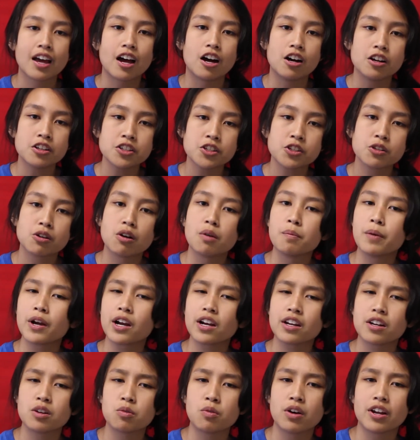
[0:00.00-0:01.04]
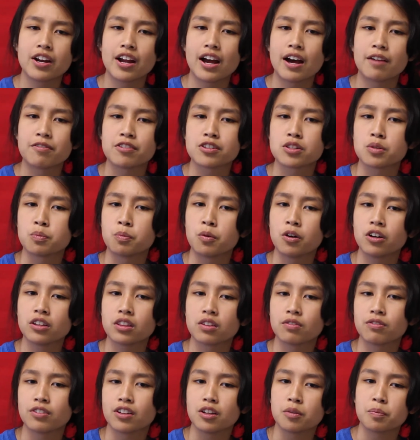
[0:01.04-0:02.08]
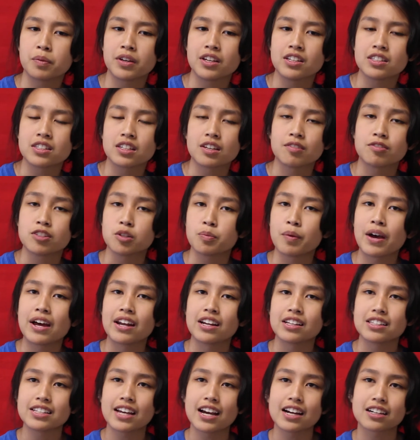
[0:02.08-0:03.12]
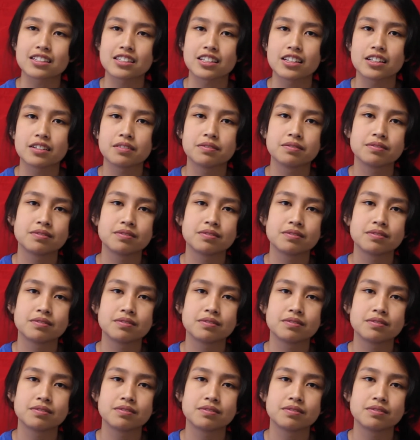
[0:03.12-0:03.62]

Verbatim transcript: Also, America didn't want to have to support the Philippines if Japan attacked it.